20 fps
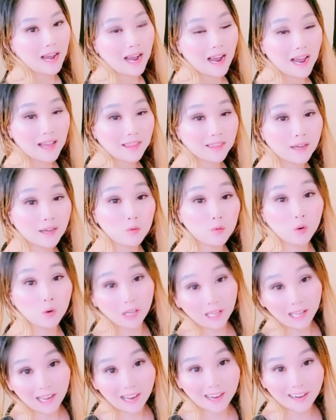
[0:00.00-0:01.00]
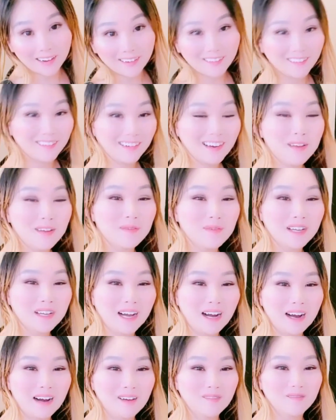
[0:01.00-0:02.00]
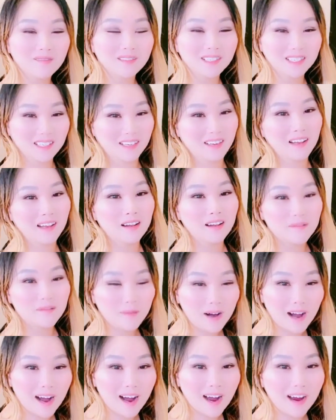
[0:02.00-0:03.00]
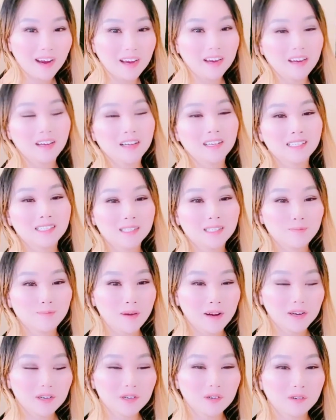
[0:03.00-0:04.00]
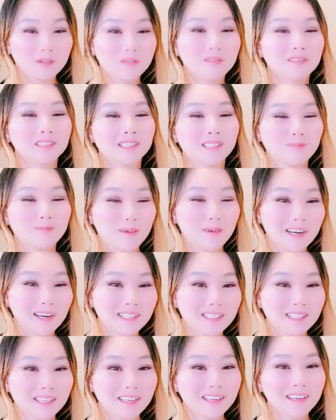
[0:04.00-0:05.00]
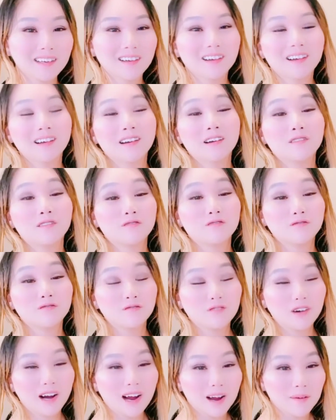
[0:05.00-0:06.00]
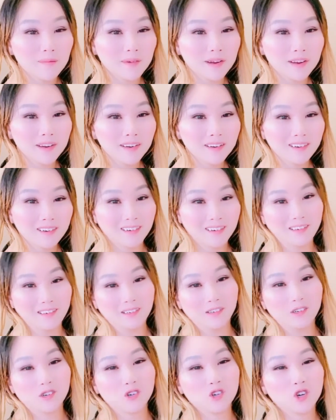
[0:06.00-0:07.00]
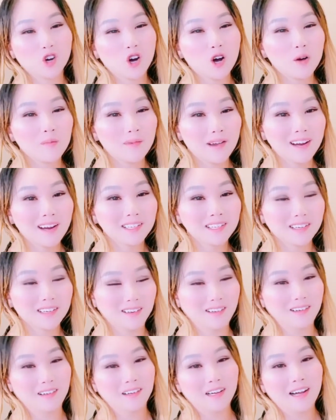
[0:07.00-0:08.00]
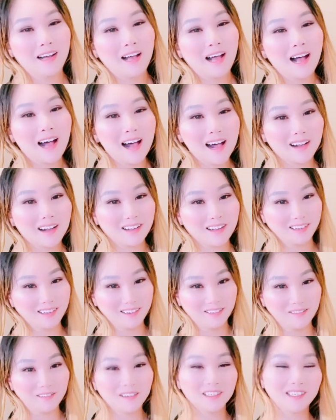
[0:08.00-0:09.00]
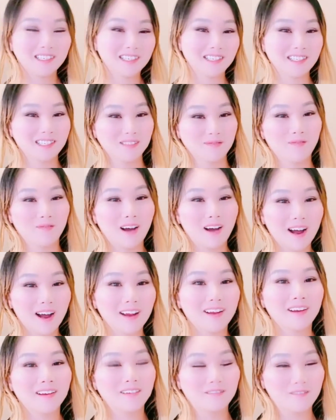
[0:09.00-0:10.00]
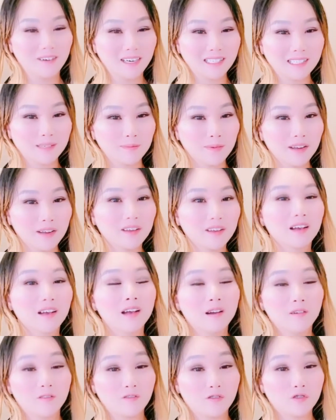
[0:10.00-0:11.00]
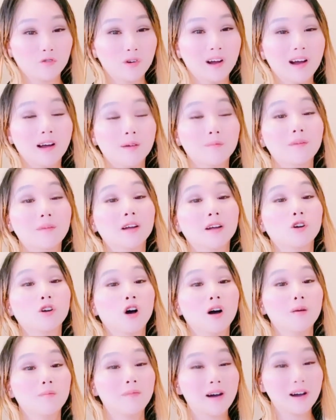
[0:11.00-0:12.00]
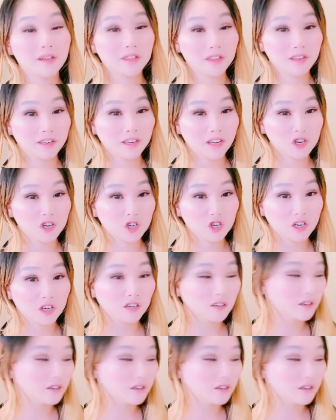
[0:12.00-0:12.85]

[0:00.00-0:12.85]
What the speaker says: And then voila, it becomes my special spicy ramen gourmet hack, which is my recipe throughout my godmother nature.